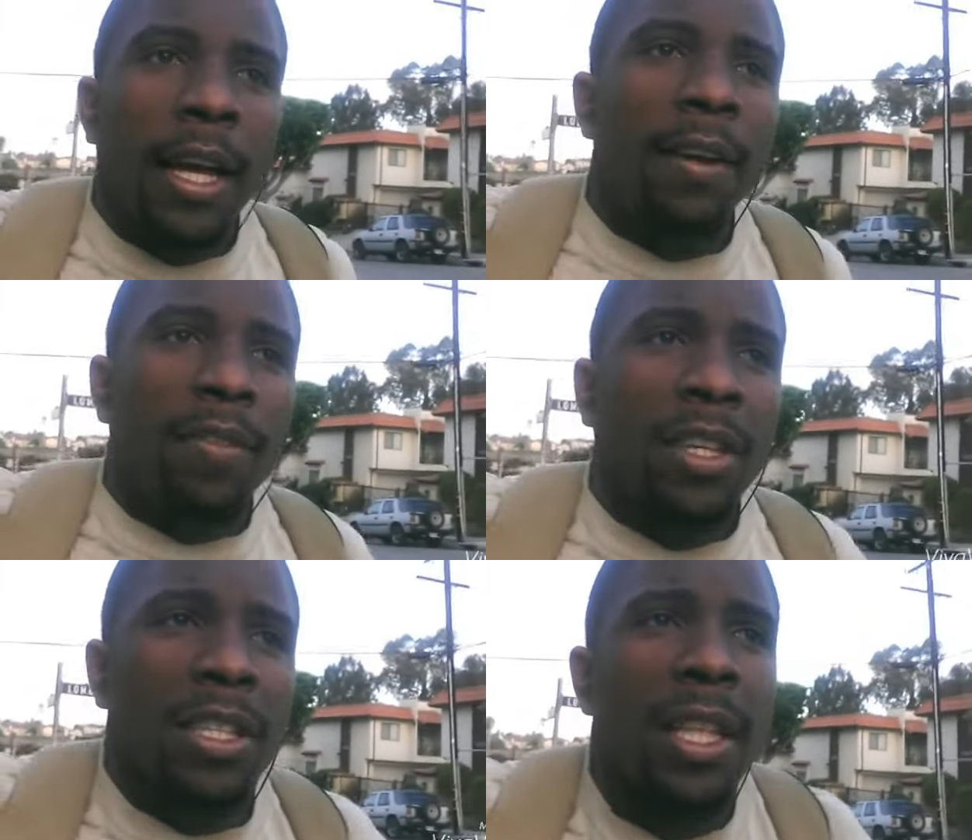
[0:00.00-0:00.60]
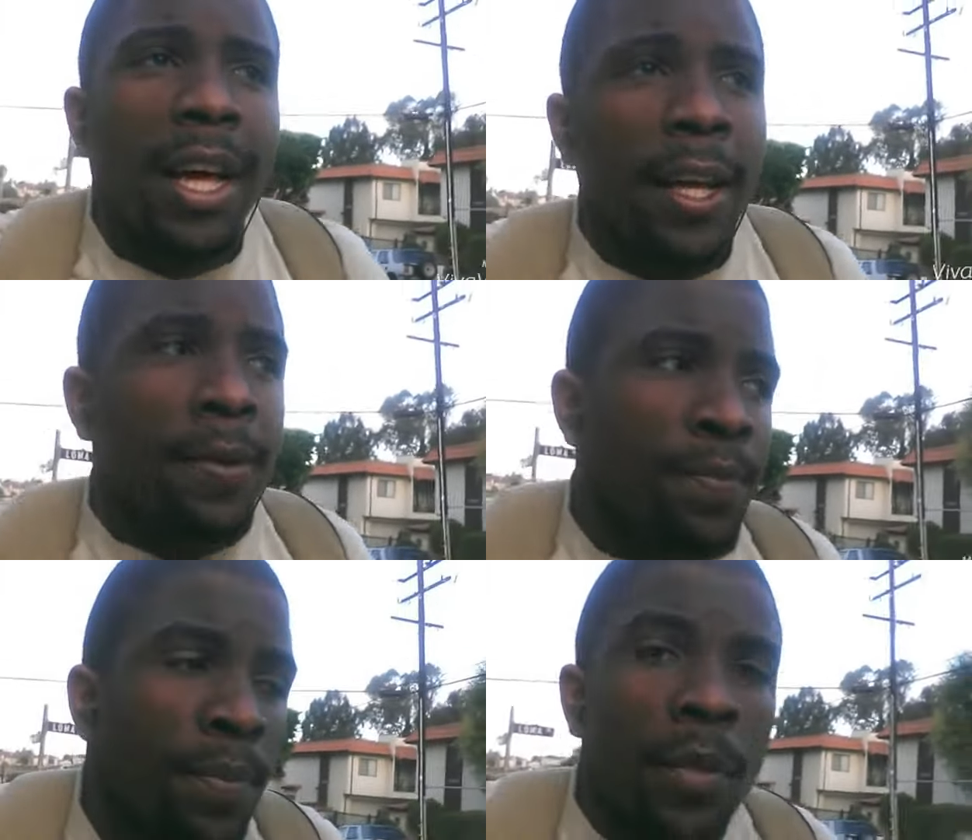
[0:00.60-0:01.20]
if it's
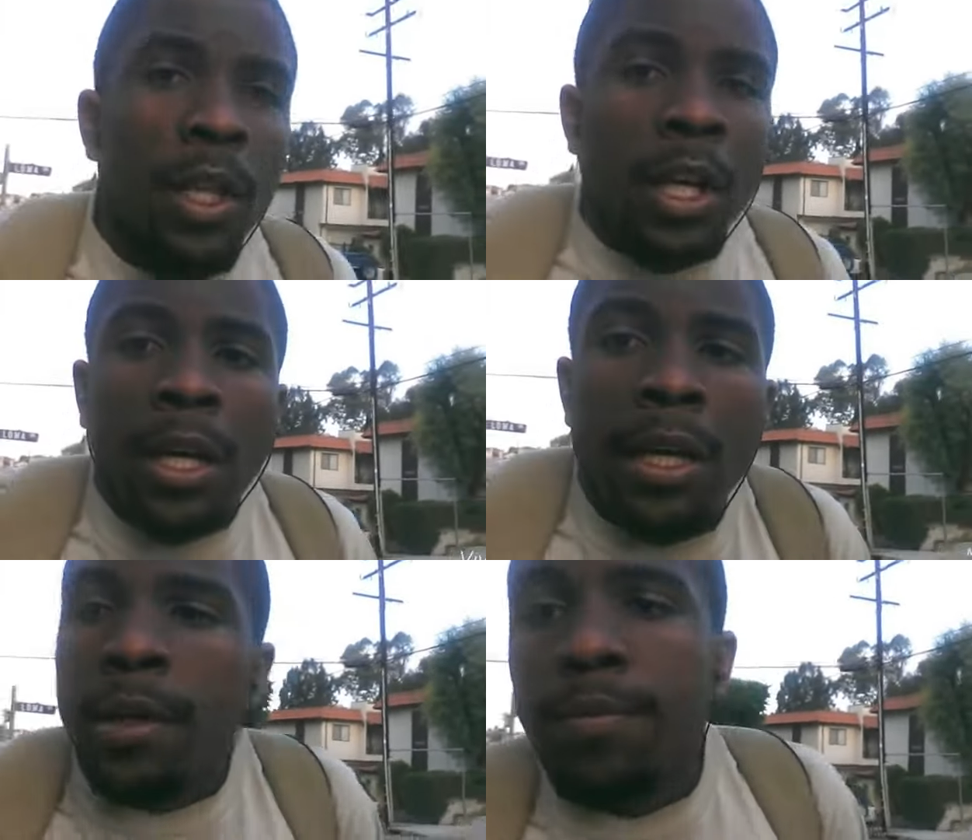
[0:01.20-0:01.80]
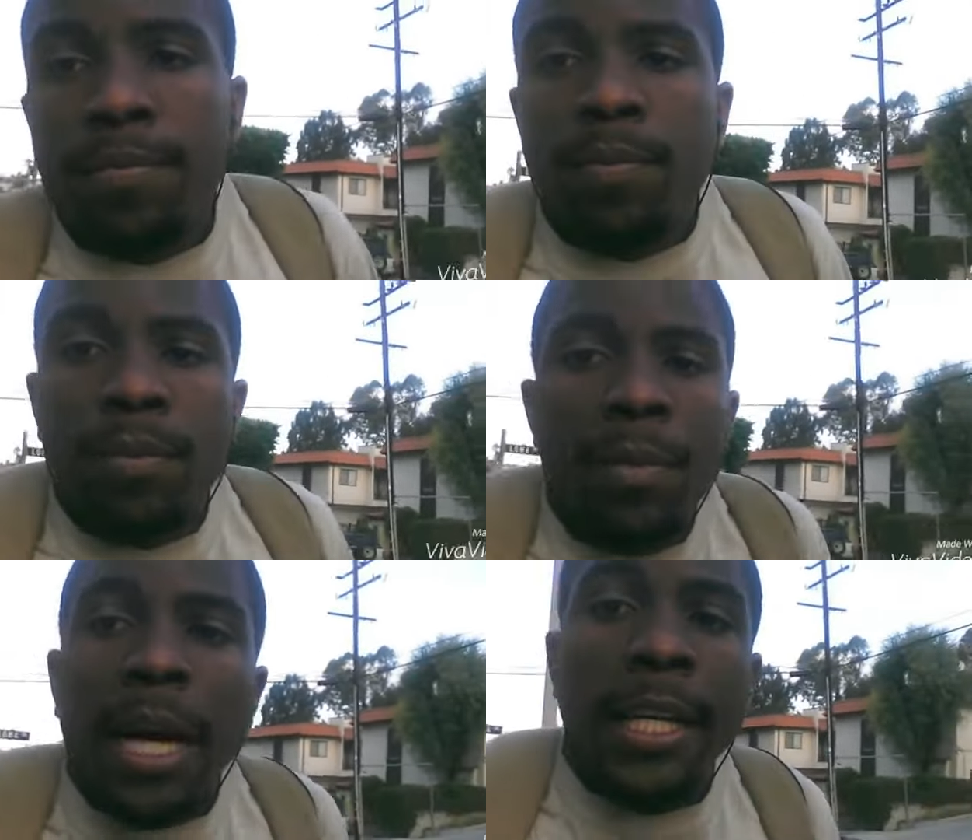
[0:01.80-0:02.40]
like
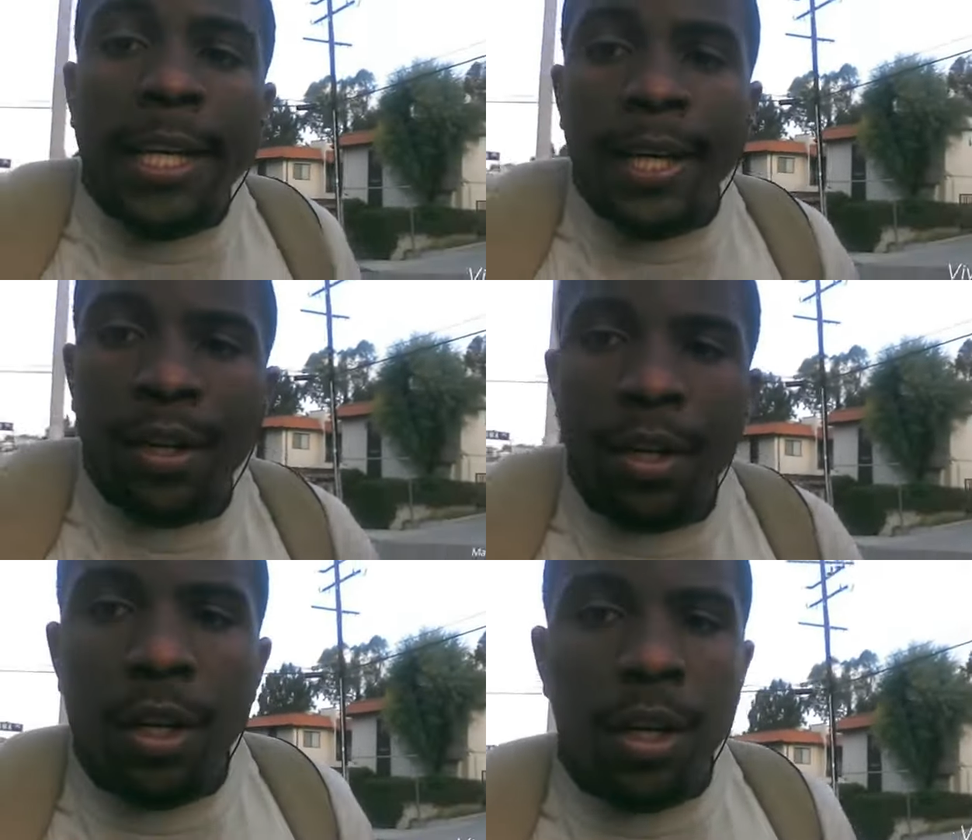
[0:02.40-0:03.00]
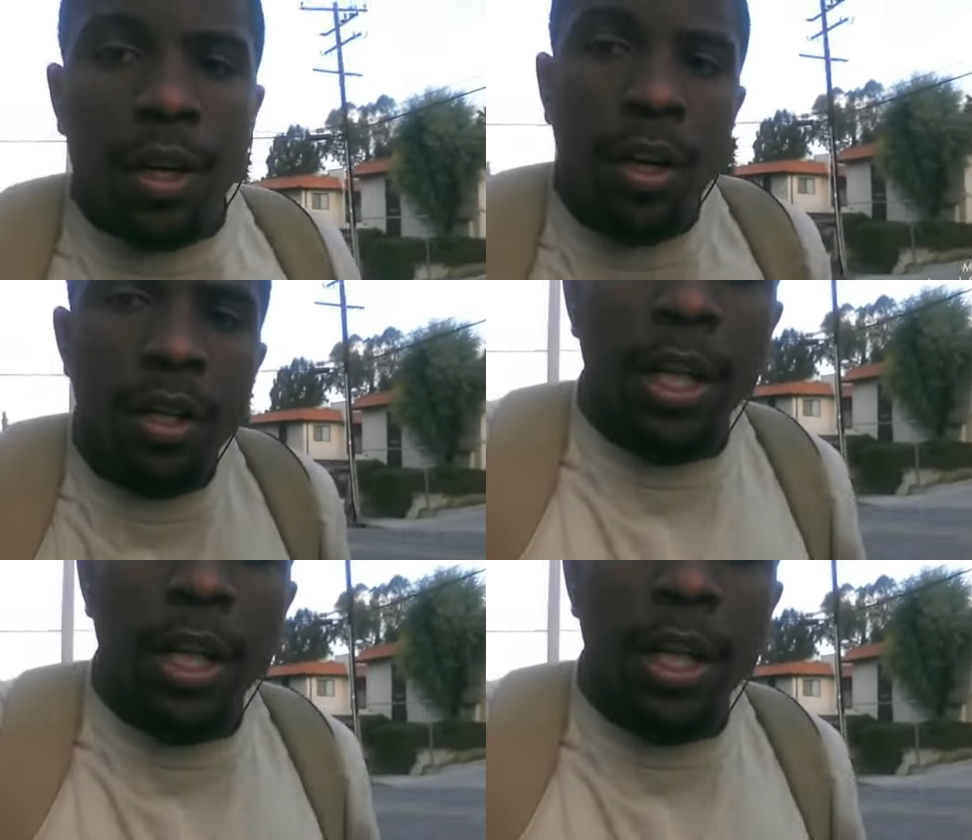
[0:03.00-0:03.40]
a year,